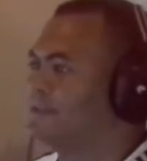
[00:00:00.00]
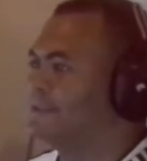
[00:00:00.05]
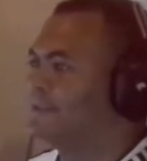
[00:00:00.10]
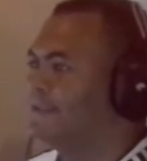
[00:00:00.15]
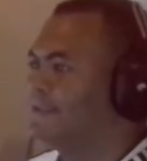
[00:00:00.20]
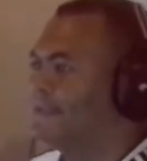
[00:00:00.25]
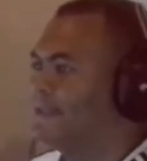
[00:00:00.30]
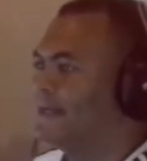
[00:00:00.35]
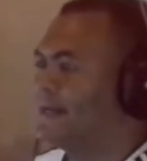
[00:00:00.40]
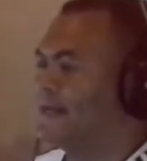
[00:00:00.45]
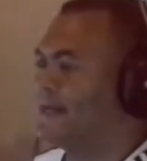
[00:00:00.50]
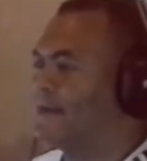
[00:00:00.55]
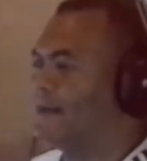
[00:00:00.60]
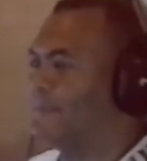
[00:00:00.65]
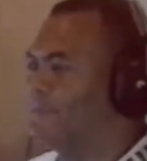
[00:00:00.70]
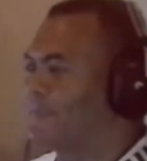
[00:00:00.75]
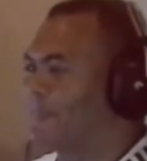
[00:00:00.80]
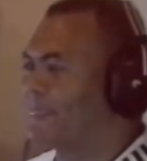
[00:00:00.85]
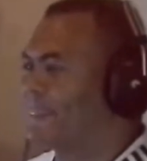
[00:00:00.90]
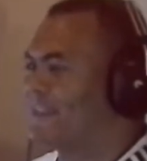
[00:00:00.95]

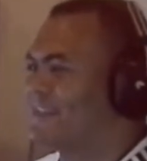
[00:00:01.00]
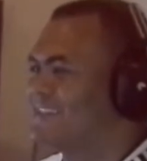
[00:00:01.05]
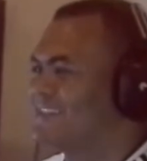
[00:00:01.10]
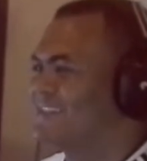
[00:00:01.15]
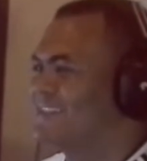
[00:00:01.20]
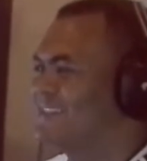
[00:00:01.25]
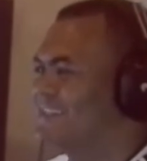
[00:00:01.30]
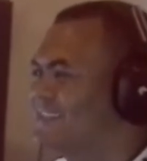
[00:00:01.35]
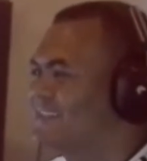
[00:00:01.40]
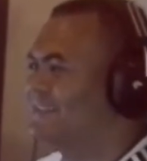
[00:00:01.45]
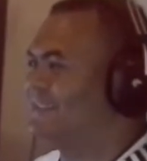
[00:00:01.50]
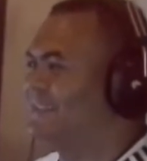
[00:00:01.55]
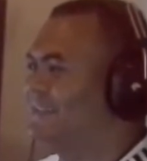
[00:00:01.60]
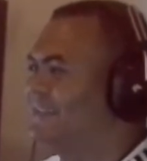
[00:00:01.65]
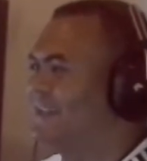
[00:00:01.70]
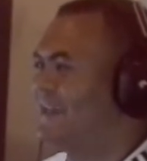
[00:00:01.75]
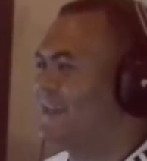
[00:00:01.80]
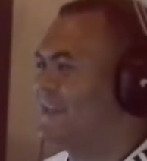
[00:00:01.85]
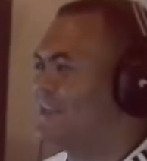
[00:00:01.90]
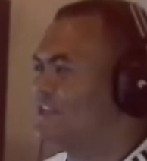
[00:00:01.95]

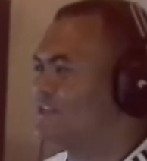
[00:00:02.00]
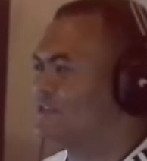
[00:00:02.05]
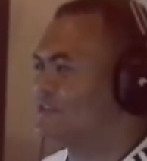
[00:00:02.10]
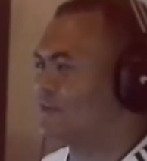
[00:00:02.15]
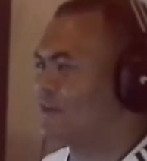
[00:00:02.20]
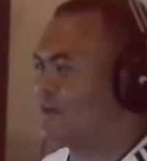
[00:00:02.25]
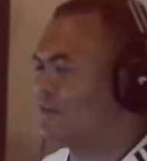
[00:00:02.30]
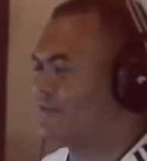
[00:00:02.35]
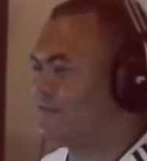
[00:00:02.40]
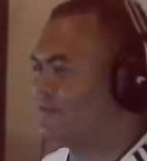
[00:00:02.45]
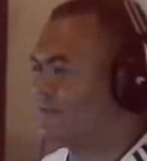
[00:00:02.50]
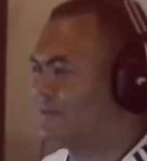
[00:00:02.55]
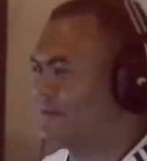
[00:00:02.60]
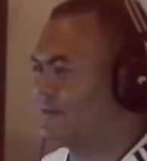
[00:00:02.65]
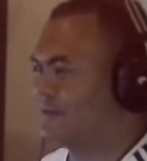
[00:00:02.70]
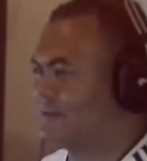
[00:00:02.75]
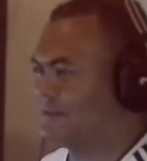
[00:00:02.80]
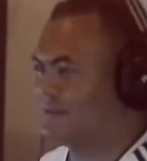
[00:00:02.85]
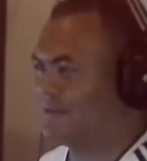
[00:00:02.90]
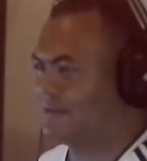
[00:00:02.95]
16 days of
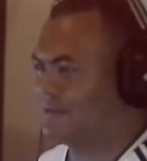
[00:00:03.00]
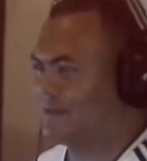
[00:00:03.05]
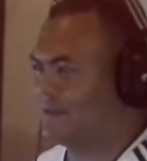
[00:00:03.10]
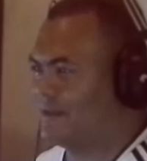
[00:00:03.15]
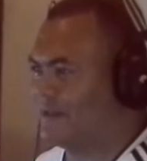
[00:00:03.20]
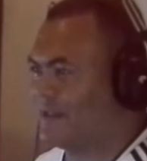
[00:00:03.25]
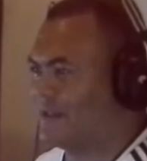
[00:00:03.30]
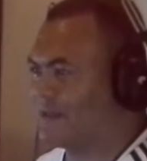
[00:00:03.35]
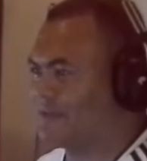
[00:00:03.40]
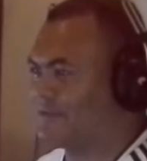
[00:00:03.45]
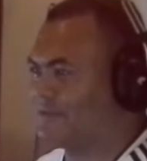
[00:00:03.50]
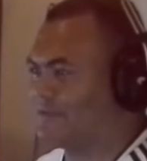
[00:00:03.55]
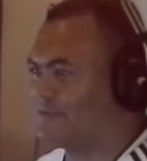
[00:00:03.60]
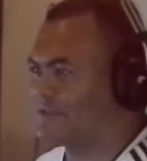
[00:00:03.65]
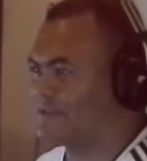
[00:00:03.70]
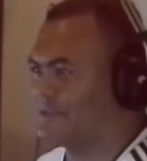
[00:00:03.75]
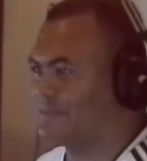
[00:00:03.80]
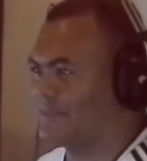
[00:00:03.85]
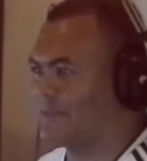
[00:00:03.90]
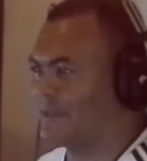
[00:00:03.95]

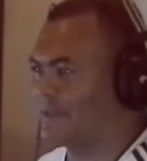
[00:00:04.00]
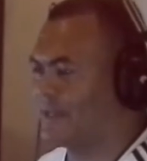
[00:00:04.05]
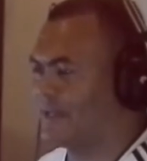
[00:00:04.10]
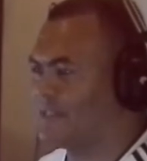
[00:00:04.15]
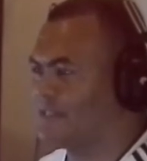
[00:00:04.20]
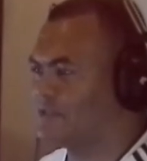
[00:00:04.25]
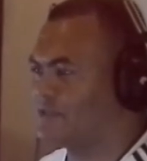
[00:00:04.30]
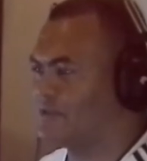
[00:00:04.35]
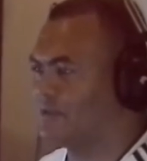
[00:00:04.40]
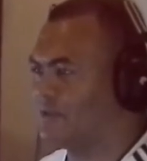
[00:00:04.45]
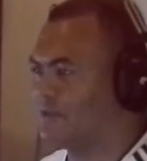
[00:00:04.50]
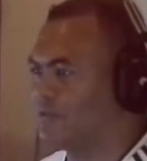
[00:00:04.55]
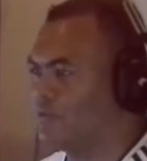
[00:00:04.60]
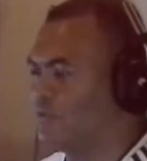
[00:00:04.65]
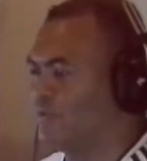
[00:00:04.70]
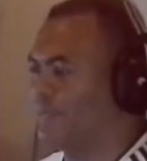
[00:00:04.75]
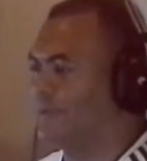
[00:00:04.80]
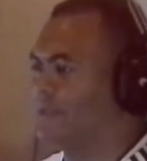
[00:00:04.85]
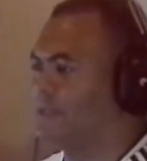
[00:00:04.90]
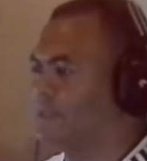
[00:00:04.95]
activism against
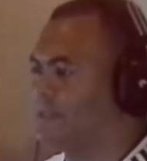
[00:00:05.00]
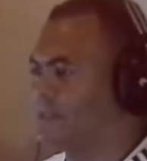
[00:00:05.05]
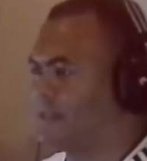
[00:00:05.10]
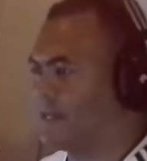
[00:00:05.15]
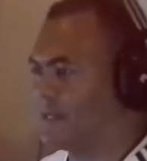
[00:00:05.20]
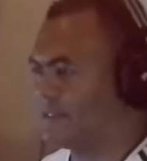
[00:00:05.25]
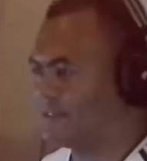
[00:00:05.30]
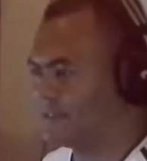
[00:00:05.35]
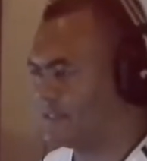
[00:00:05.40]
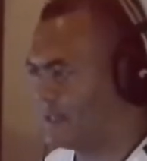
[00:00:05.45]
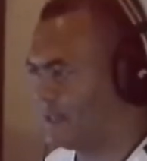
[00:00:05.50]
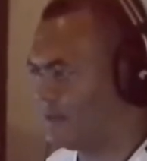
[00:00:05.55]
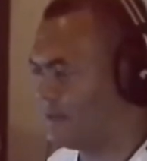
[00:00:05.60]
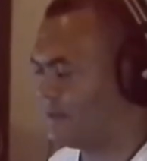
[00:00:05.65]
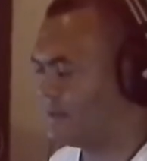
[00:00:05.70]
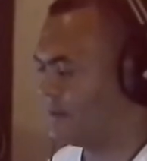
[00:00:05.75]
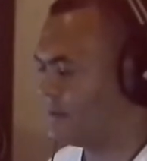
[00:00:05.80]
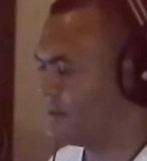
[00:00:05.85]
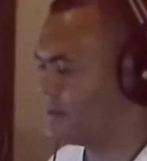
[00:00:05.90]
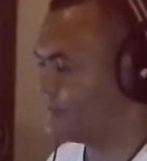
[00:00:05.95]
women and
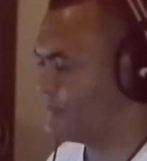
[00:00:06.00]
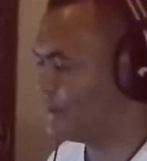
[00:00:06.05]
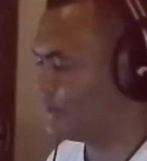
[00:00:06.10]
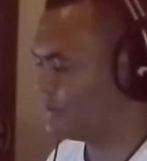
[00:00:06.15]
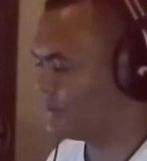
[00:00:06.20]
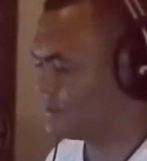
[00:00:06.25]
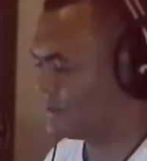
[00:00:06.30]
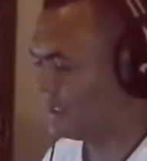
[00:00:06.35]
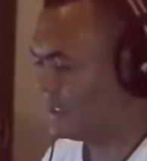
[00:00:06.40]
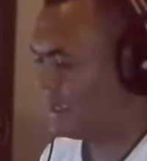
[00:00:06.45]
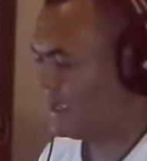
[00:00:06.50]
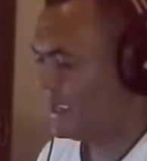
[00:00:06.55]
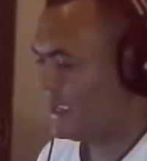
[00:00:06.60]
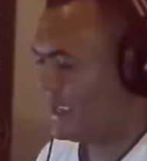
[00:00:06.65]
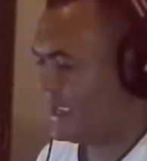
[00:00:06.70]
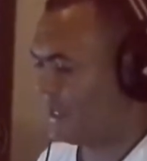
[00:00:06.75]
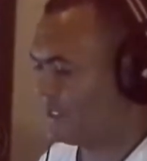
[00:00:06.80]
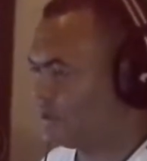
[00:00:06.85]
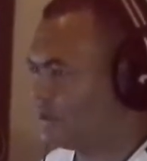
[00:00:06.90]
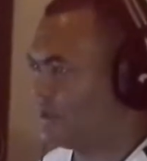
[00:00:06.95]
child abuse.
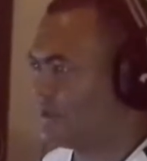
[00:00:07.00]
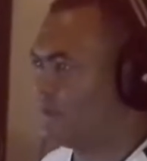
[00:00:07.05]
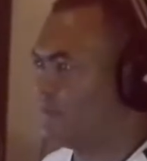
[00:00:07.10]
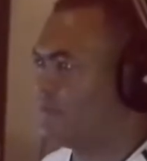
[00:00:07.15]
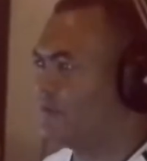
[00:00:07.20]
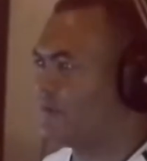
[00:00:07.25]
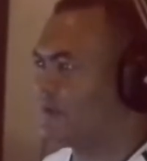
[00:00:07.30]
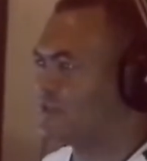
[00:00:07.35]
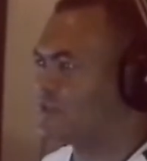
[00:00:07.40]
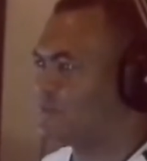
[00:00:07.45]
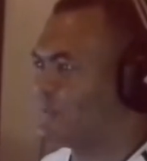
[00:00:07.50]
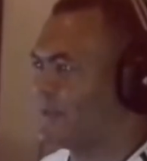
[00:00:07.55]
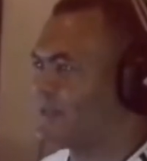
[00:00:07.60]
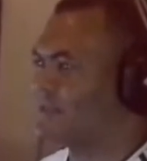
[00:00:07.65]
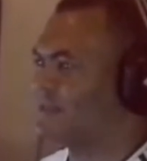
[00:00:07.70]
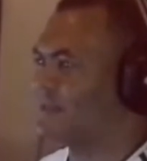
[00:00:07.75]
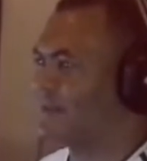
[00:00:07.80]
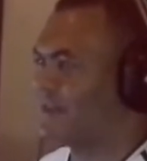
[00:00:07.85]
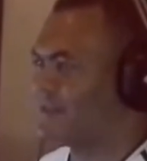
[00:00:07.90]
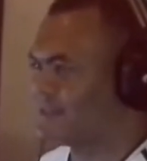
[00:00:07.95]
And today we've got a
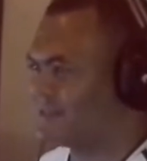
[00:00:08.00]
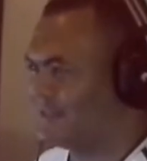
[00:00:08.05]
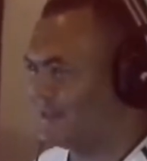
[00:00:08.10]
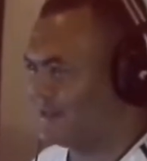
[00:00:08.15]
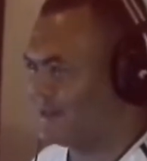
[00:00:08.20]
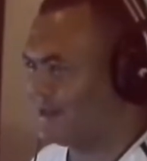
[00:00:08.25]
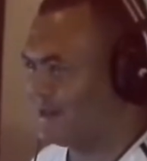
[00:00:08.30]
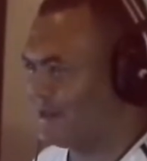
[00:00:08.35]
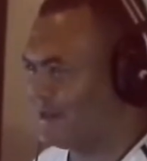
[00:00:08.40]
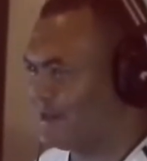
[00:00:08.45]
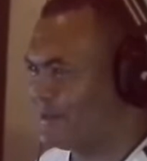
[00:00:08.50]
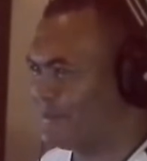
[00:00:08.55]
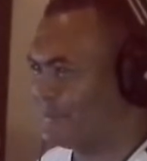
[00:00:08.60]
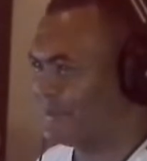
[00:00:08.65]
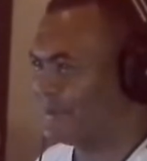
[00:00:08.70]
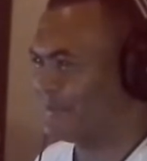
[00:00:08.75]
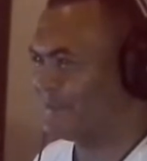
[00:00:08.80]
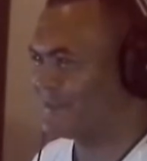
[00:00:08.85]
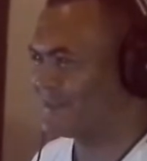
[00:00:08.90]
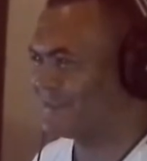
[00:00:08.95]
special guest here,
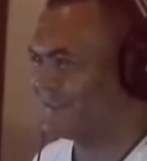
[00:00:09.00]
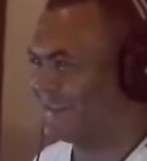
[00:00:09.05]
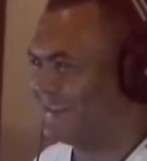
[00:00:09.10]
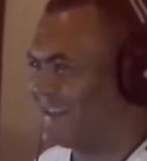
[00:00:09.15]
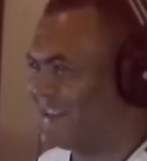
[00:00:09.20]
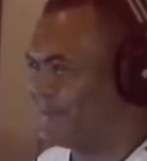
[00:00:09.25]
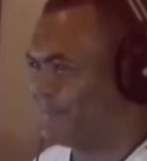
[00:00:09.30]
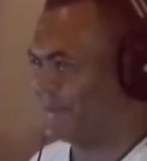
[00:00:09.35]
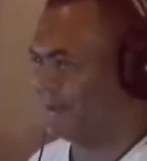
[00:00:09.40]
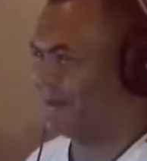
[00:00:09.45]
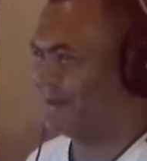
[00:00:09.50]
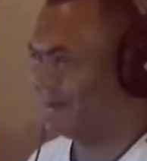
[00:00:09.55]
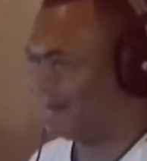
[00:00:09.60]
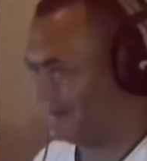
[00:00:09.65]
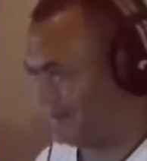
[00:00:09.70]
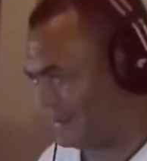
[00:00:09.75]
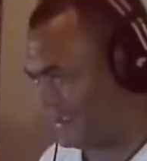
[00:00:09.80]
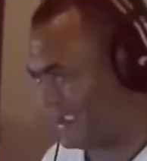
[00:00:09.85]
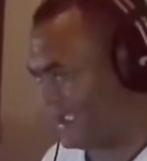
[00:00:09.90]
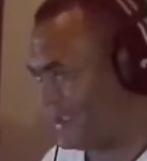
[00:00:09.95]
Mr.
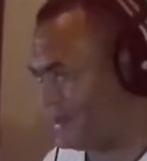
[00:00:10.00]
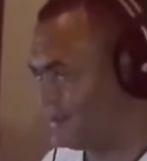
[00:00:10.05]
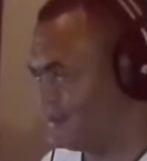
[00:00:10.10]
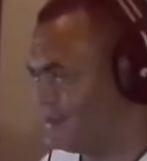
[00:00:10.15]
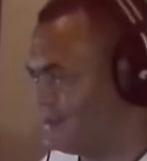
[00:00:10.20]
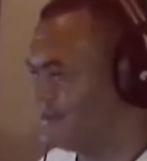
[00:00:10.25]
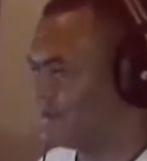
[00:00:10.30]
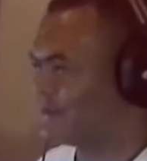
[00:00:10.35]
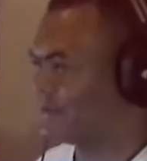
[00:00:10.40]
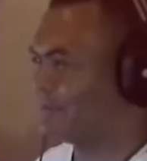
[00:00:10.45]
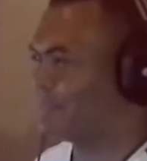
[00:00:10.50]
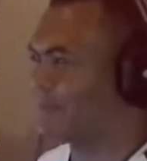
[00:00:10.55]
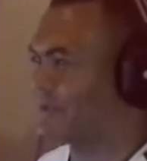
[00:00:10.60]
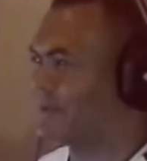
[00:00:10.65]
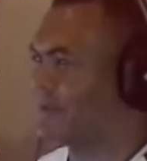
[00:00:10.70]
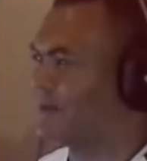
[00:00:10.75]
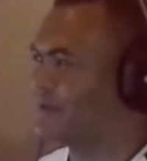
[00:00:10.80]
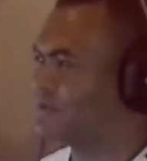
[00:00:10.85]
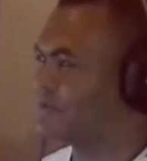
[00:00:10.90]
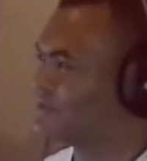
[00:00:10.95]
Ebi. And he's going to
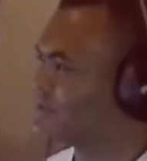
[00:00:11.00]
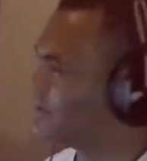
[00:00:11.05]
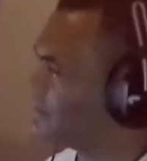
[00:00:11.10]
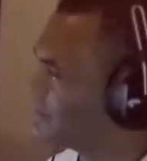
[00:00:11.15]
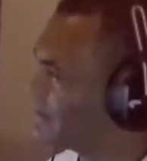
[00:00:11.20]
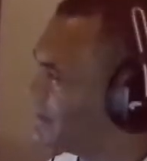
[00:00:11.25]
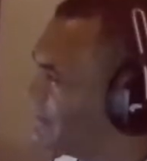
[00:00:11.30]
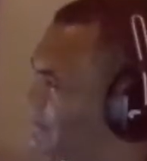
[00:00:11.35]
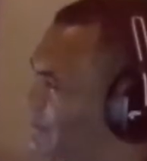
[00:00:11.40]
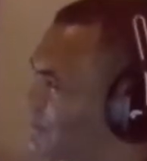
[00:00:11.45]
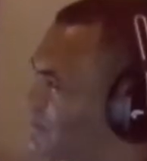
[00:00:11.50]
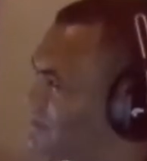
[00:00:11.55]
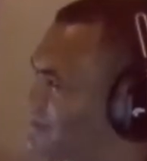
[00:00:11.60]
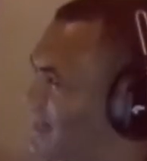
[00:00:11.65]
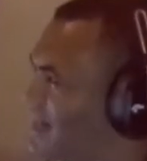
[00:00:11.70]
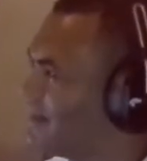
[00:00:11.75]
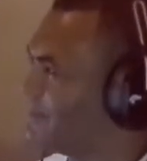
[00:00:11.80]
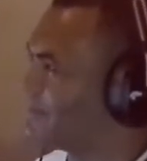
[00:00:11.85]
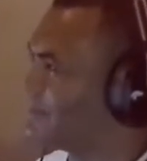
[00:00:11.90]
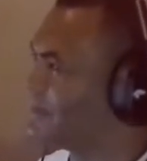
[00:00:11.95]
pronounce his own name, because
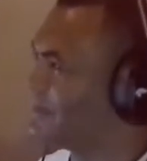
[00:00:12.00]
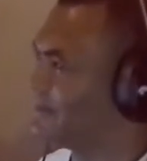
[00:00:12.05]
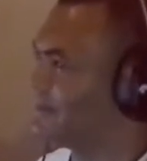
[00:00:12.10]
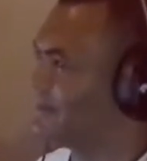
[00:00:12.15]
I'm